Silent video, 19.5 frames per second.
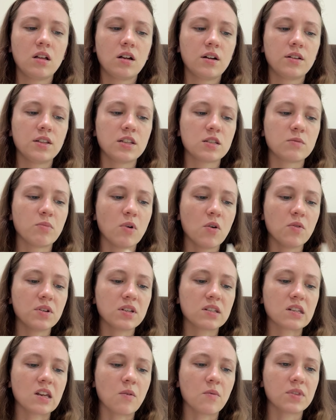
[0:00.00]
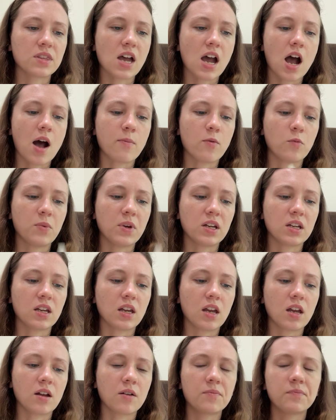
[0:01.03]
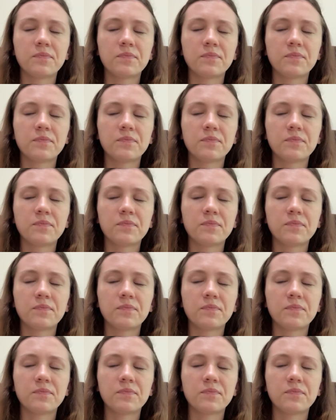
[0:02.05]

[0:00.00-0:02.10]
This bonus scene with the apple picking.